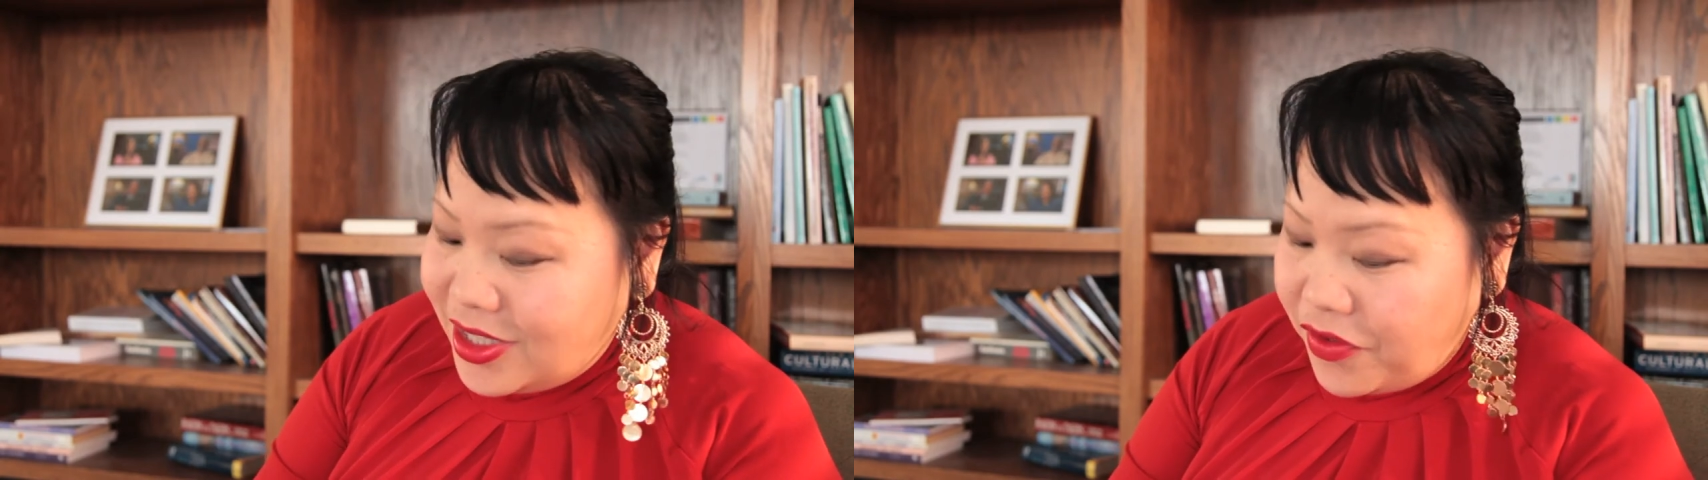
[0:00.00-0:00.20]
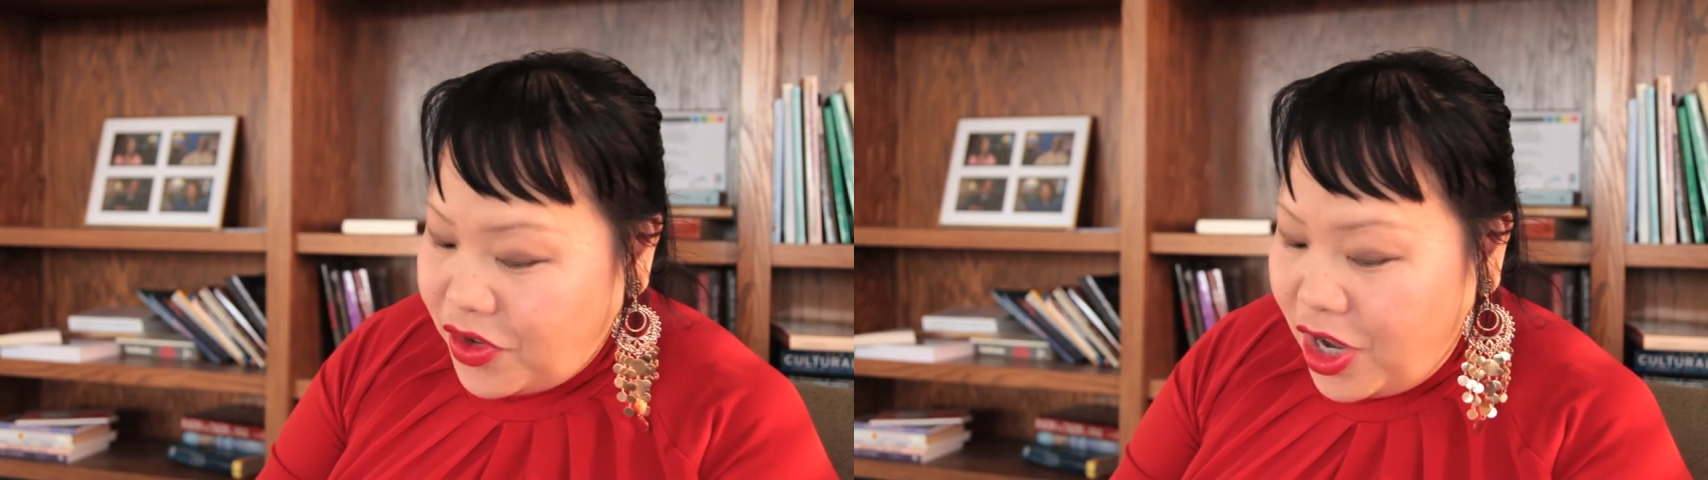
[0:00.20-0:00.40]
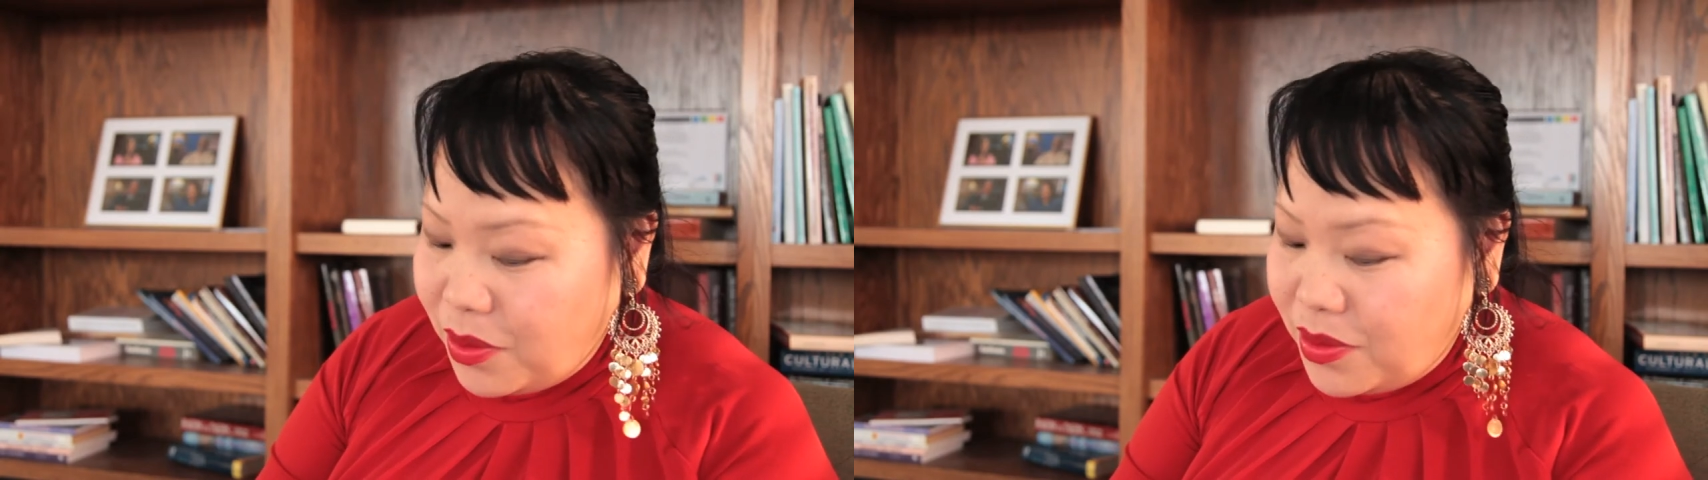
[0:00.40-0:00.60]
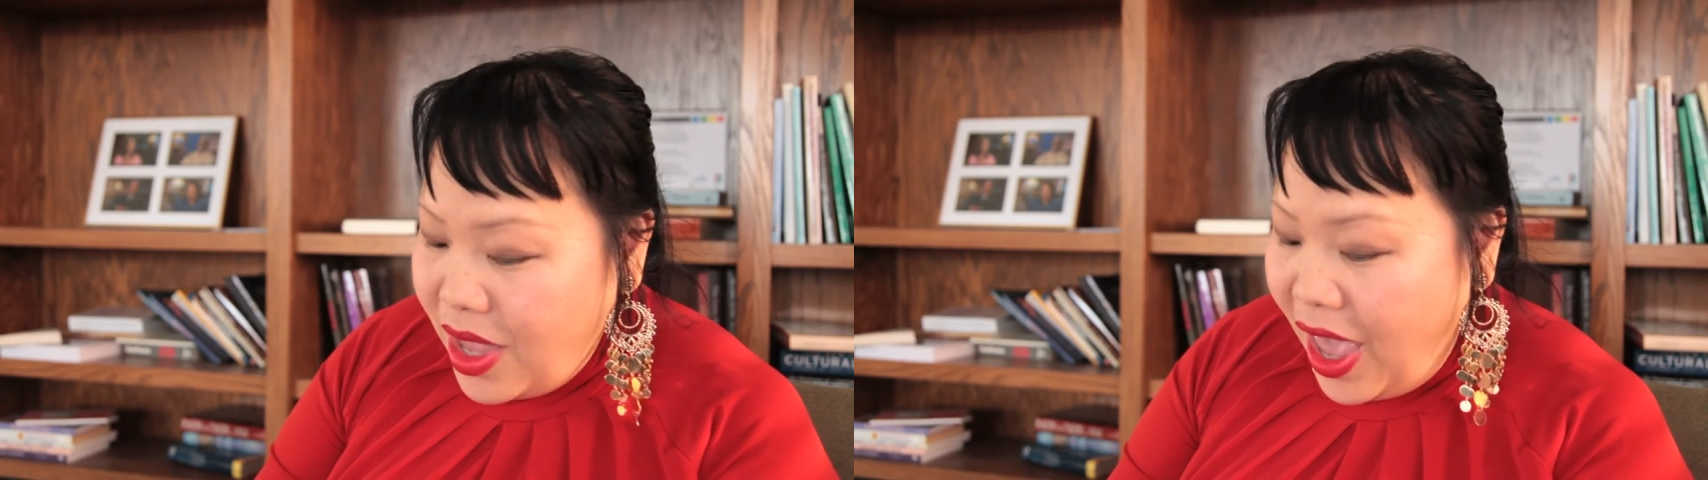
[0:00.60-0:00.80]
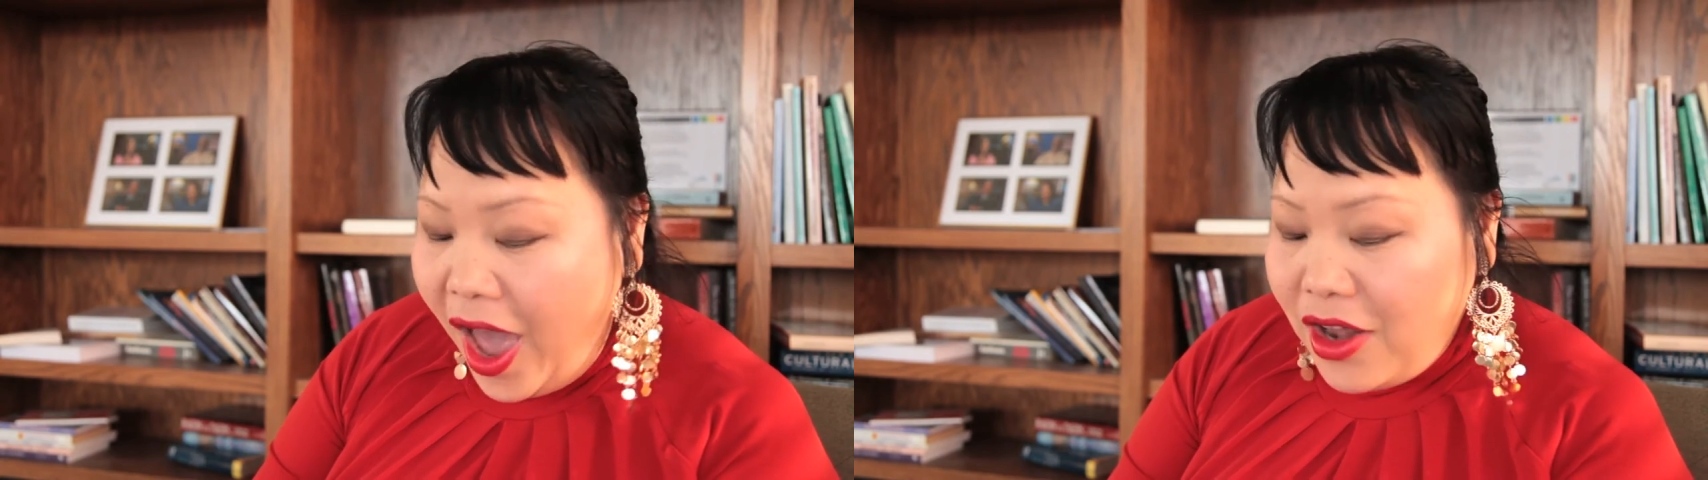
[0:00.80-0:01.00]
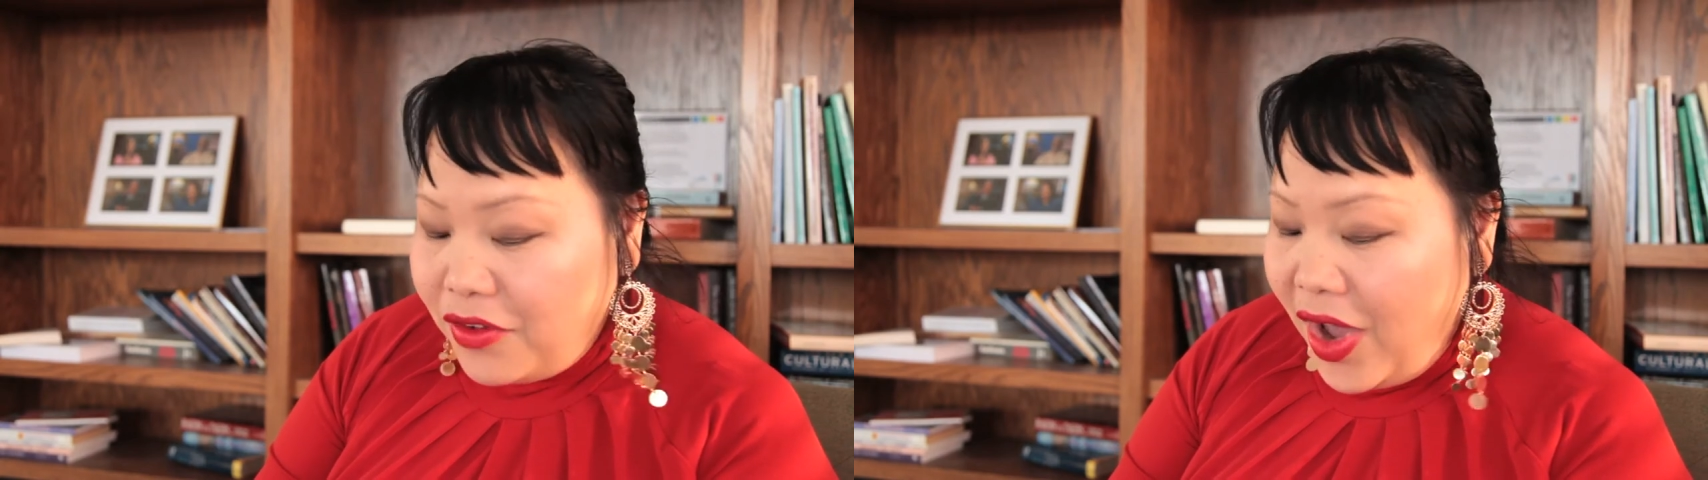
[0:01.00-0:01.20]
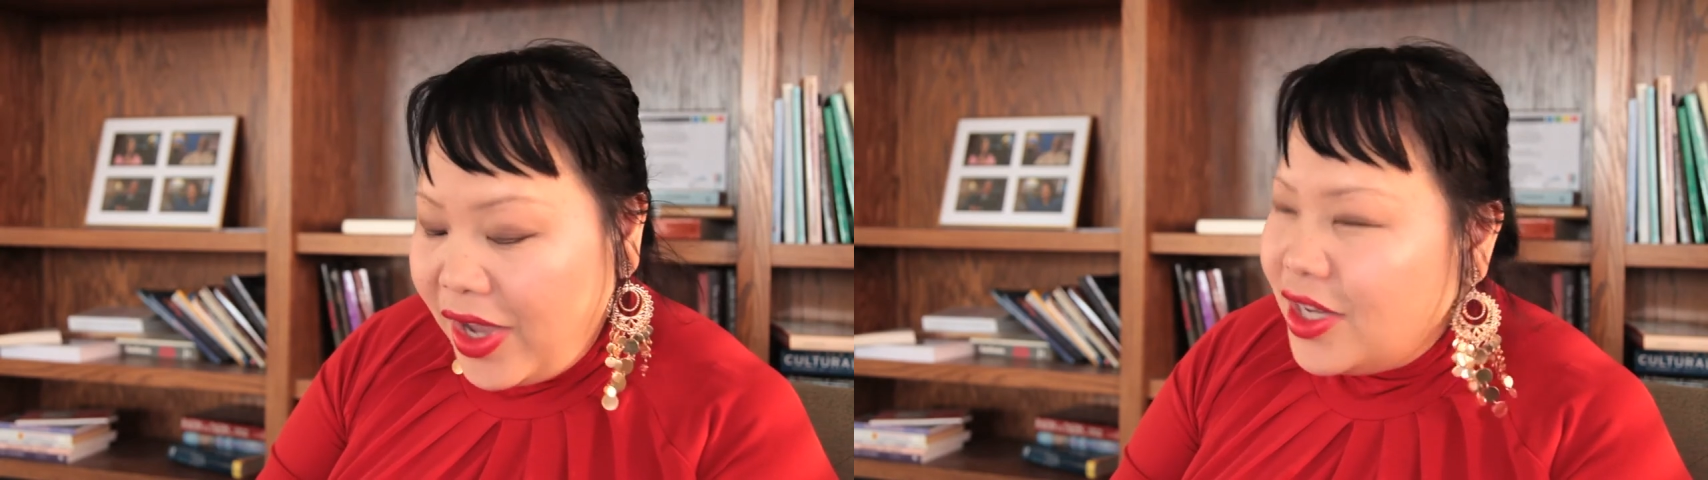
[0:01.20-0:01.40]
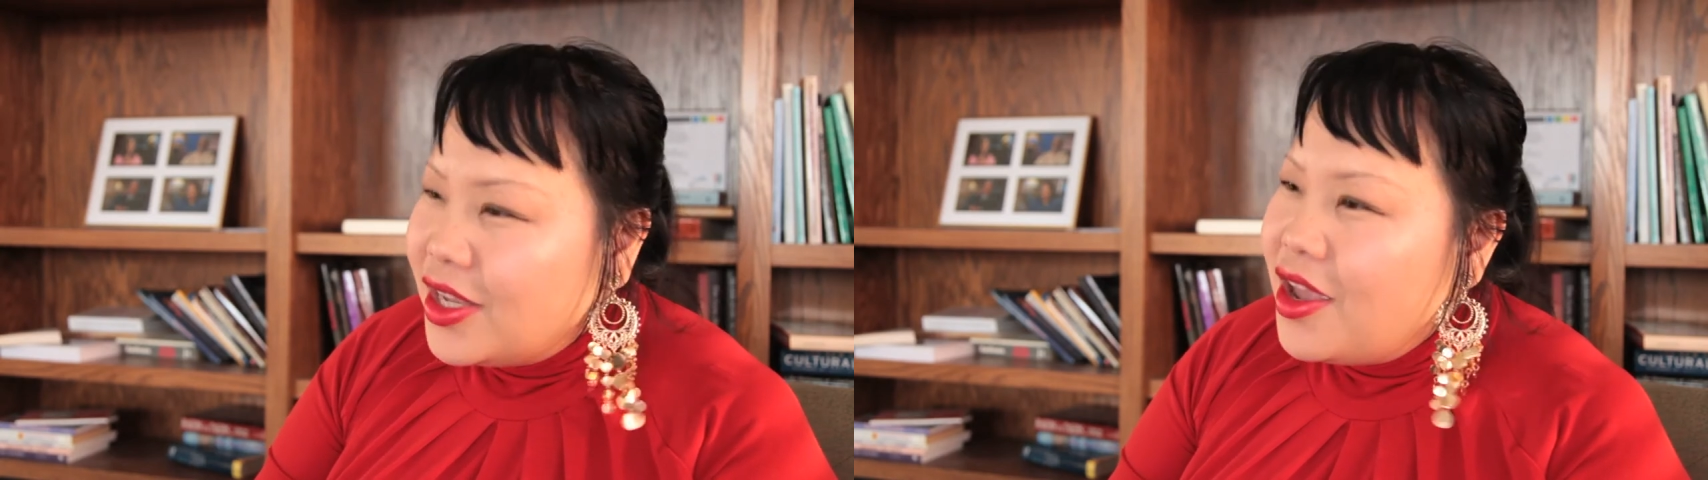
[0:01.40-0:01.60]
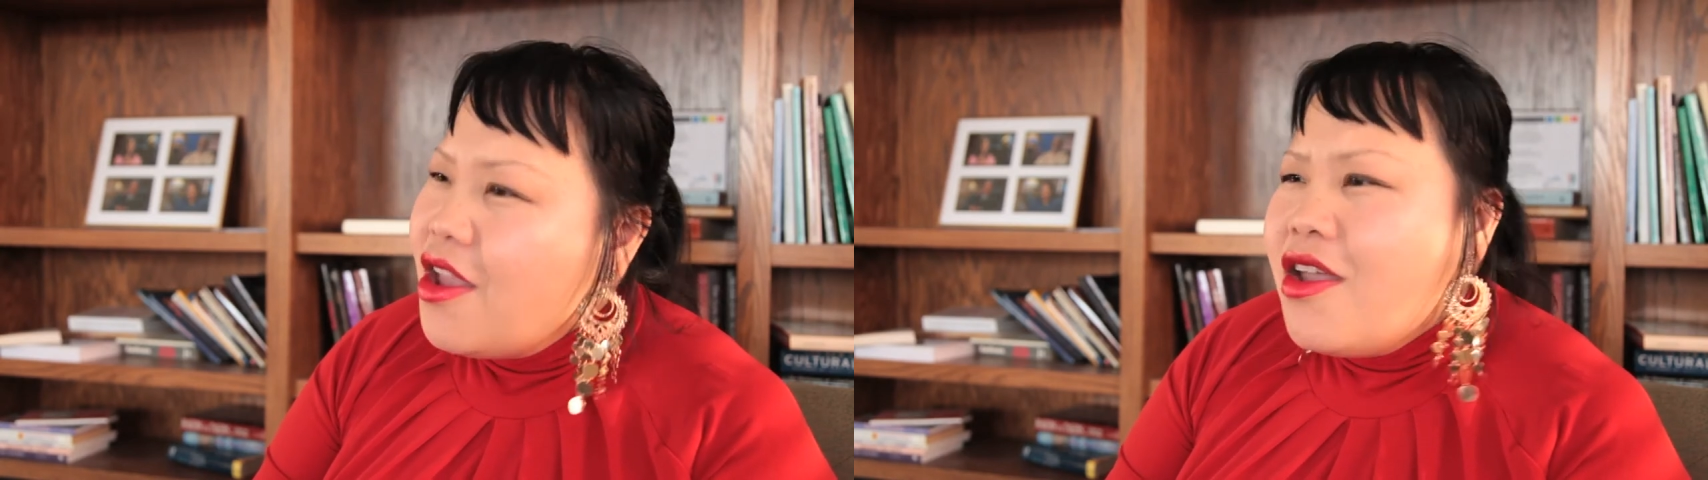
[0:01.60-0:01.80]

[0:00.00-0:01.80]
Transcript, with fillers: have come out of hiding